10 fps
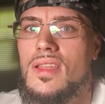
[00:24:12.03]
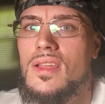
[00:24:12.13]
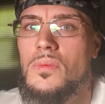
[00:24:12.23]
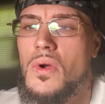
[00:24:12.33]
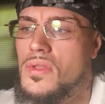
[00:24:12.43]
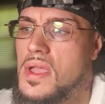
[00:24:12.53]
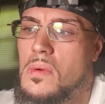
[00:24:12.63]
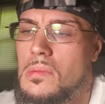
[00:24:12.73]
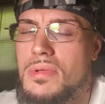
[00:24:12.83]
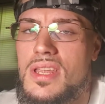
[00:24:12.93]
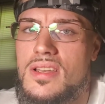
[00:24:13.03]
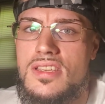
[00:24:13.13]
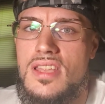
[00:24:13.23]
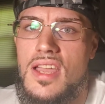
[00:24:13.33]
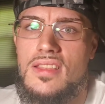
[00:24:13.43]
where they were beating
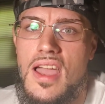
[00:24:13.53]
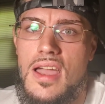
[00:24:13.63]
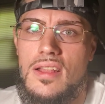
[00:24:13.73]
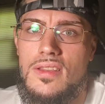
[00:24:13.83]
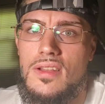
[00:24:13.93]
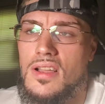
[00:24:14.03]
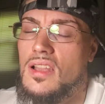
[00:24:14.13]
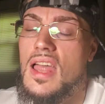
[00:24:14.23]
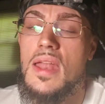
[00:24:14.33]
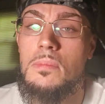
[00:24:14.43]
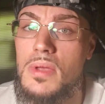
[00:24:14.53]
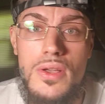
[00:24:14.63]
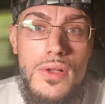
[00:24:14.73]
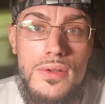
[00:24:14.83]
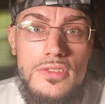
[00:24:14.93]
us like that. Glen
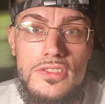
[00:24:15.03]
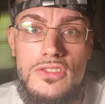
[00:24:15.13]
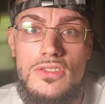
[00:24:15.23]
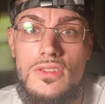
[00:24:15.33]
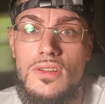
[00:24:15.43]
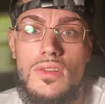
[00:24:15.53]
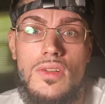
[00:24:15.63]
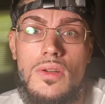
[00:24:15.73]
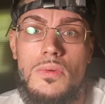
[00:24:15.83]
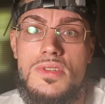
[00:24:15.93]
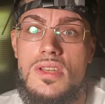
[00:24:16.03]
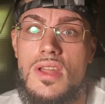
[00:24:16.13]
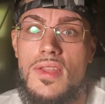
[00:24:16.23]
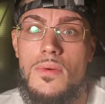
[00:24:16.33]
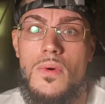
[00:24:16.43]
Mills was
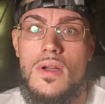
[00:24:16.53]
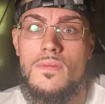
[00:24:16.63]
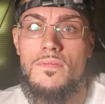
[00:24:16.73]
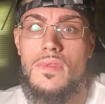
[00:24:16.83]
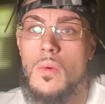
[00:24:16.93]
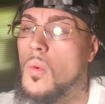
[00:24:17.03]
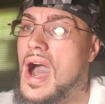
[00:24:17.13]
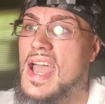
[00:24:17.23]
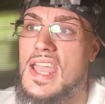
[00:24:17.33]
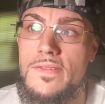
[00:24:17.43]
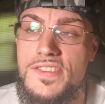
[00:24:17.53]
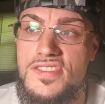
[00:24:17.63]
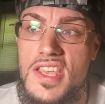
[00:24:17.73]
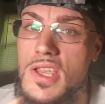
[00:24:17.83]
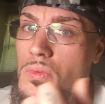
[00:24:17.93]
another one.
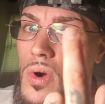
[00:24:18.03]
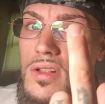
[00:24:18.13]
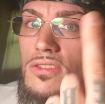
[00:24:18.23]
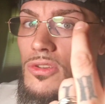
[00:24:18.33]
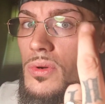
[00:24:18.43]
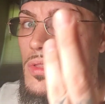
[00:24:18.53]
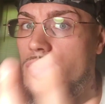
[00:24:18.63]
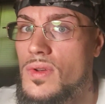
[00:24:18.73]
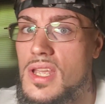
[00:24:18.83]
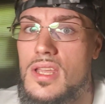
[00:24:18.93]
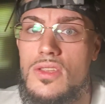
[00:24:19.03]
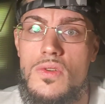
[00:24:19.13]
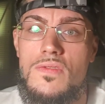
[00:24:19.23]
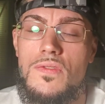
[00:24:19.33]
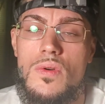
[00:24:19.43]
YFC 1, 2, and 3,
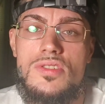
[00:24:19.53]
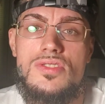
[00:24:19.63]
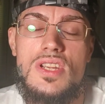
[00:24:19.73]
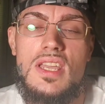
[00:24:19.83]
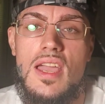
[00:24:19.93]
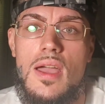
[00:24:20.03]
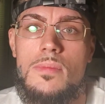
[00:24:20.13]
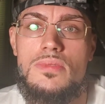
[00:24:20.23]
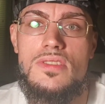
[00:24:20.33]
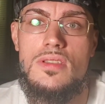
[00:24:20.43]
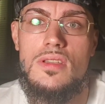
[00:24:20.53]
youth forestry camps.